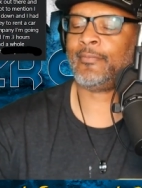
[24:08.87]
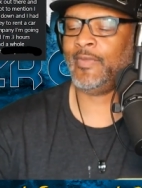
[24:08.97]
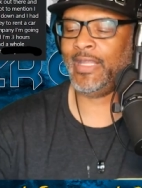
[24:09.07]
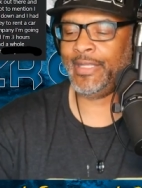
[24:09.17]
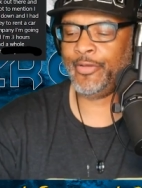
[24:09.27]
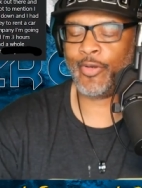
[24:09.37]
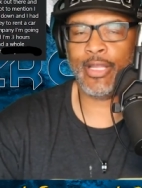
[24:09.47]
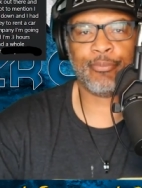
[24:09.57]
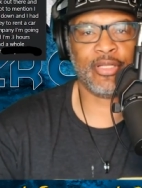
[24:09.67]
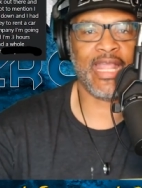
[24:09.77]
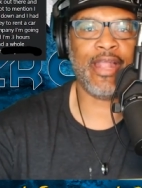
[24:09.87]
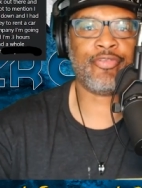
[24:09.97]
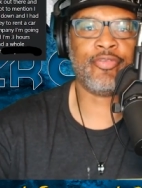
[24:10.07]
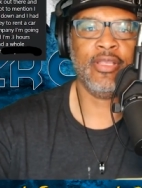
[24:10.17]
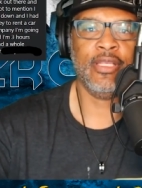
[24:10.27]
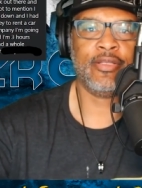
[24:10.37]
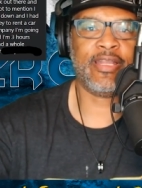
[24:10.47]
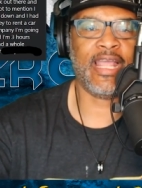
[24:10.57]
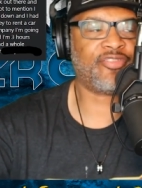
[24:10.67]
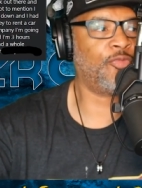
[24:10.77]
anyway, but that's
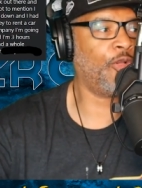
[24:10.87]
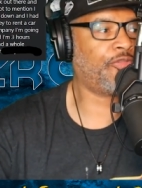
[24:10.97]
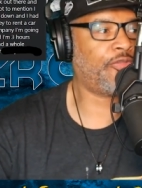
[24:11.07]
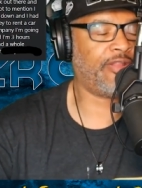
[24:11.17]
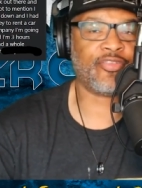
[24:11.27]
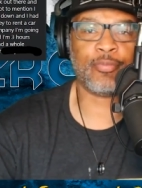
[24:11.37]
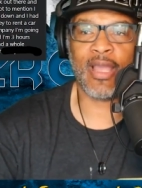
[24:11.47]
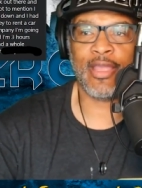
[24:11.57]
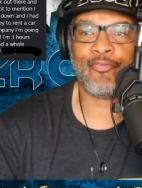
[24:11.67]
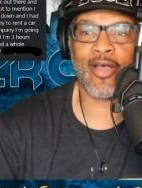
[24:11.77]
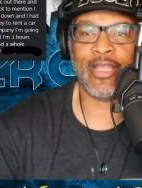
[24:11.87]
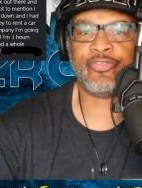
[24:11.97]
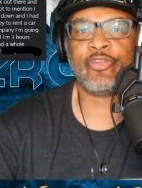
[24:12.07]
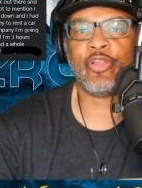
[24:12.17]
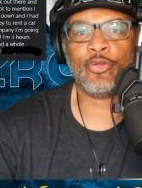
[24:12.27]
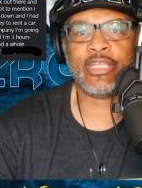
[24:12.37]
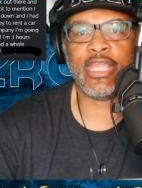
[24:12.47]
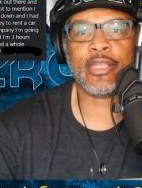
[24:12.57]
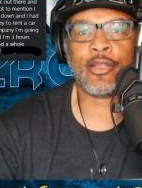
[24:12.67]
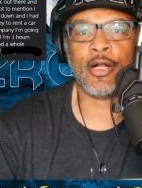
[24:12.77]
that's what's that's my advice. Don't
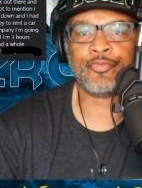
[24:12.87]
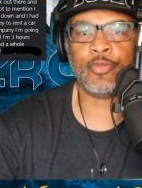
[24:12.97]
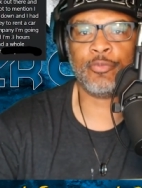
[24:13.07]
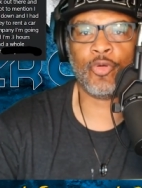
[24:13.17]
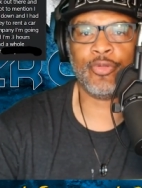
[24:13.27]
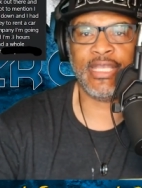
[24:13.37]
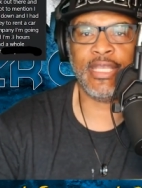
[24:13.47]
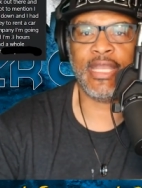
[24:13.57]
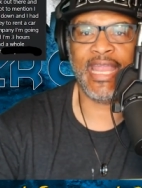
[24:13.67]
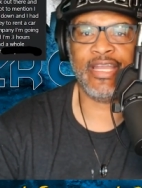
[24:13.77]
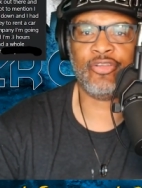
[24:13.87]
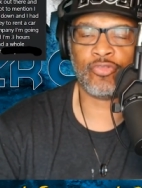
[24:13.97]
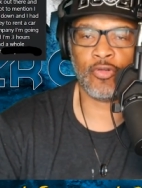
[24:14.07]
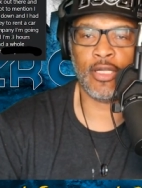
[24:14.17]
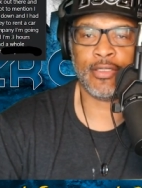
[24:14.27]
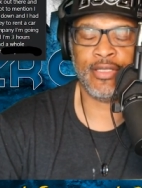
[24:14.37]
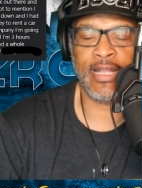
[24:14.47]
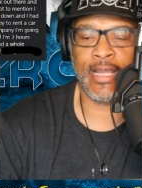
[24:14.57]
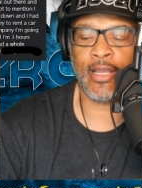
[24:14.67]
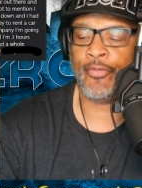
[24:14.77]
get comfortable in a truck.
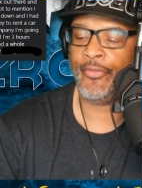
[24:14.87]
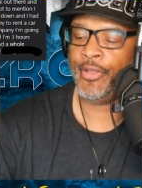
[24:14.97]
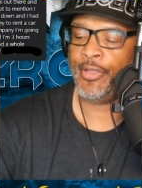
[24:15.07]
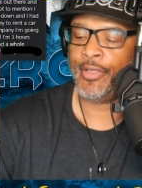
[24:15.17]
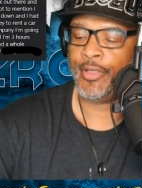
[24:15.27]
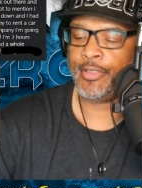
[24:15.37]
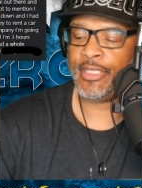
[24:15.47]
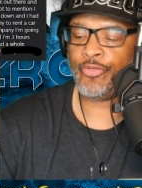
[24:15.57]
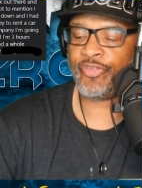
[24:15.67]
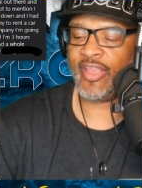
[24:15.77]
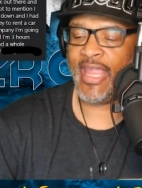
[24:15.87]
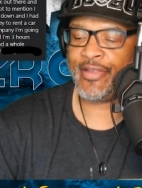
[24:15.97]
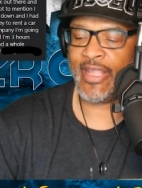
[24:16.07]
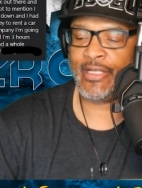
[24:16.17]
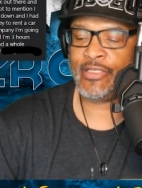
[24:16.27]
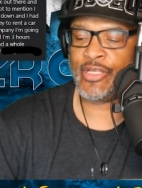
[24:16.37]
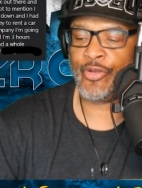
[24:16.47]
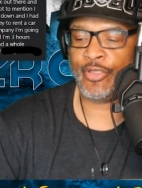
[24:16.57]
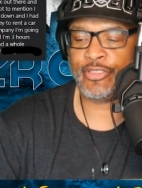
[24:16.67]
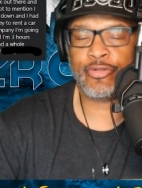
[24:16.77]
Now, you said that, you
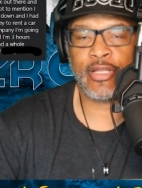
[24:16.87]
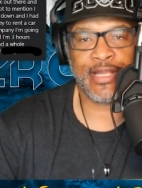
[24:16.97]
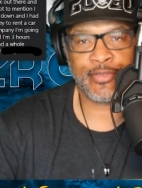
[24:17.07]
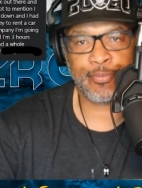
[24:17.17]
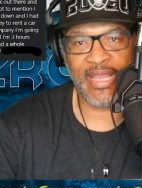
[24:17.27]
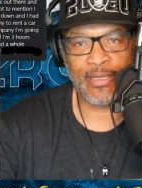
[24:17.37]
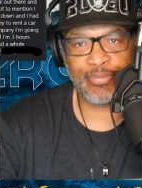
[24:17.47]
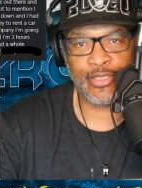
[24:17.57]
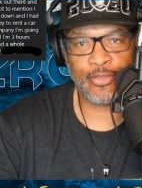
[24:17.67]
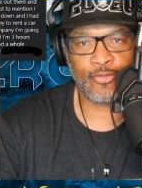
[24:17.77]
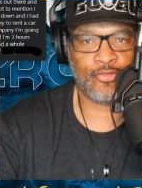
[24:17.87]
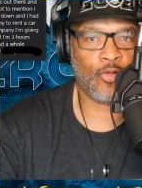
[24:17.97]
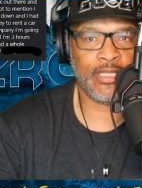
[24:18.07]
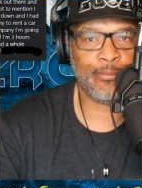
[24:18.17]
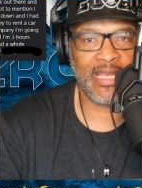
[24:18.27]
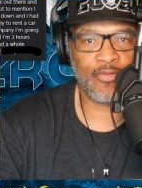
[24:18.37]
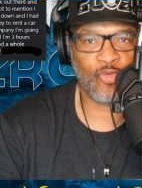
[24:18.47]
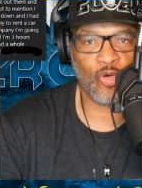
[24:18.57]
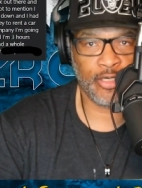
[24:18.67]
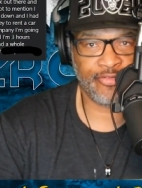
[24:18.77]
know, you had to pay bills. You only made
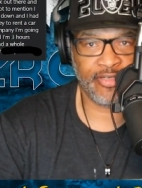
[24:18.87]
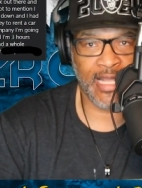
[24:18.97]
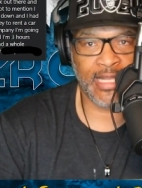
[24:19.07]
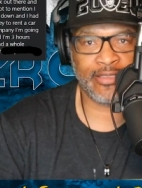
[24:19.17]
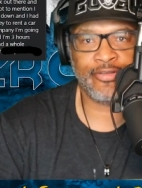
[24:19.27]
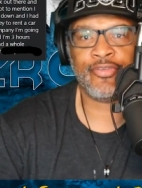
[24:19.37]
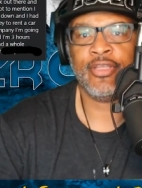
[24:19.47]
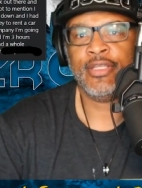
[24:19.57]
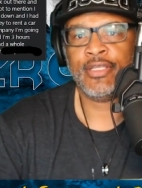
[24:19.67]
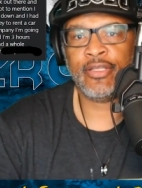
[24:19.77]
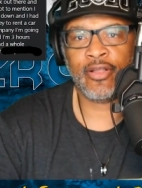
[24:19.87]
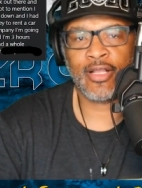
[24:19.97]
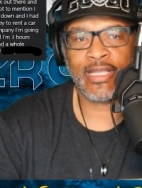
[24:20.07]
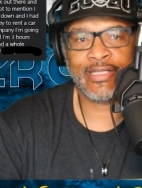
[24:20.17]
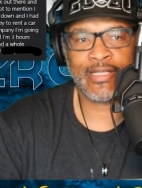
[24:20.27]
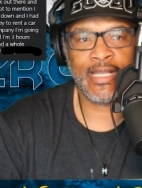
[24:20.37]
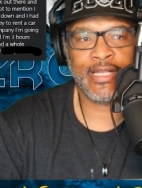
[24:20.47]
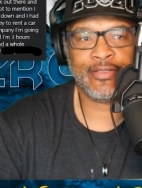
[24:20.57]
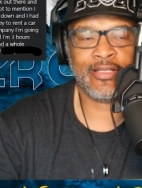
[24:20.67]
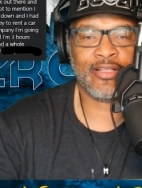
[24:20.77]
four hundred dollars and all like
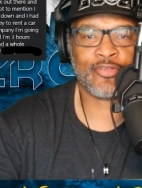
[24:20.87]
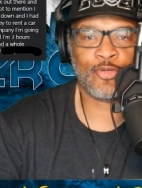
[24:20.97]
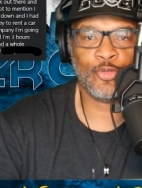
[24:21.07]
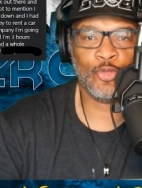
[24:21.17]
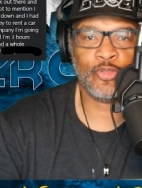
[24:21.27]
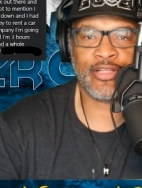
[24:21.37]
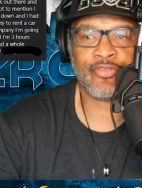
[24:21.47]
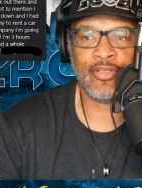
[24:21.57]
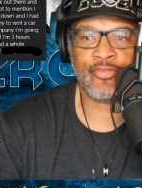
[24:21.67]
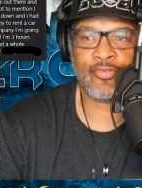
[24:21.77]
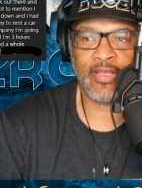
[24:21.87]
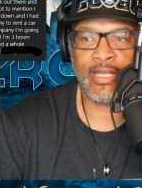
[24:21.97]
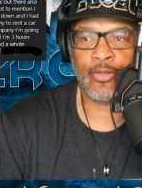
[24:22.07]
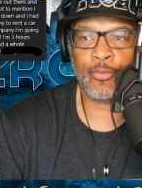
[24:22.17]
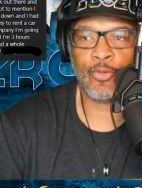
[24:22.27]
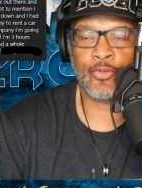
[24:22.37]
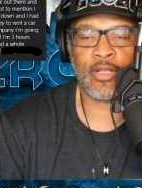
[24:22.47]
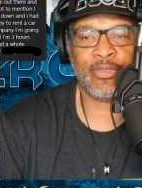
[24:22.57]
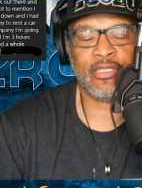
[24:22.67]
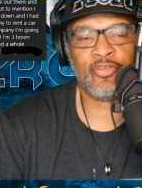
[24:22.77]
that. That's cool. That's understandable. I
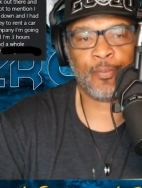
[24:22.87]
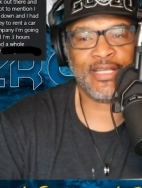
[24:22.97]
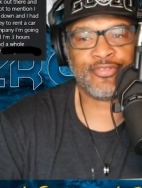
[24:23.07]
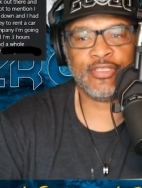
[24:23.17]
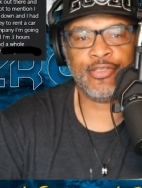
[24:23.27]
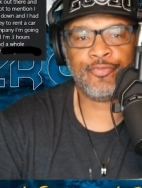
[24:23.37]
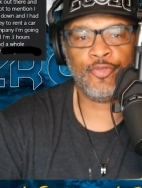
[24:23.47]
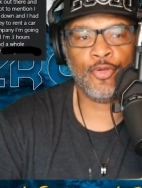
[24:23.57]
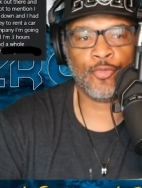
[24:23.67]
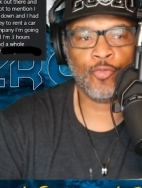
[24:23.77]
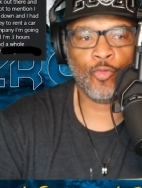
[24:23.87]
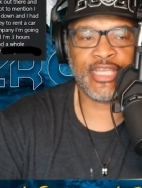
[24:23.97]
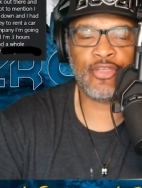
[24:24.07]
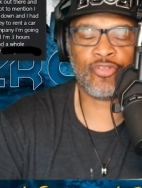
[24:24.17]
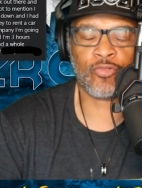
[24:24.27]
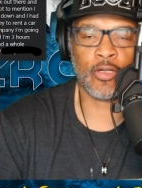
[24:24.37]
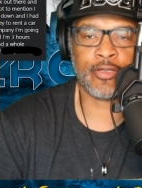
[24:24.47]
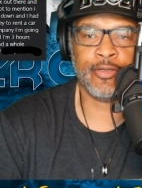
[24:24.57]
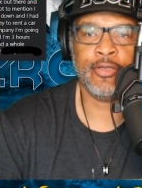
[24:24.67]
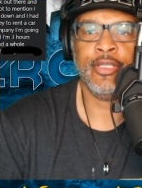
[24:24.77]
mean, especially if you're a rookie trucker